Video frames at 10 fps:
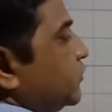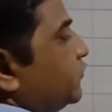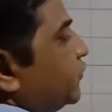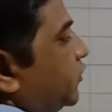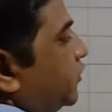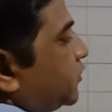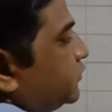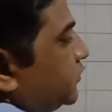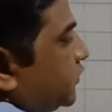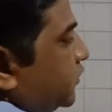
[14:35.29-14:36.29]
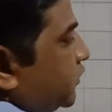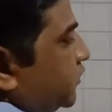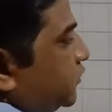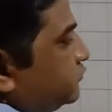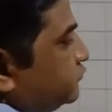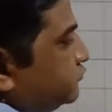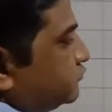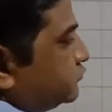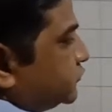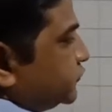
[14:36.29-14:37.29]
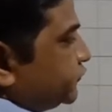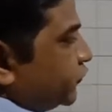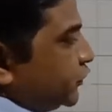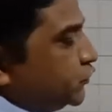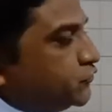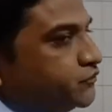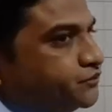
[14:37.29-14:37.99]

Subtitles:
for 42.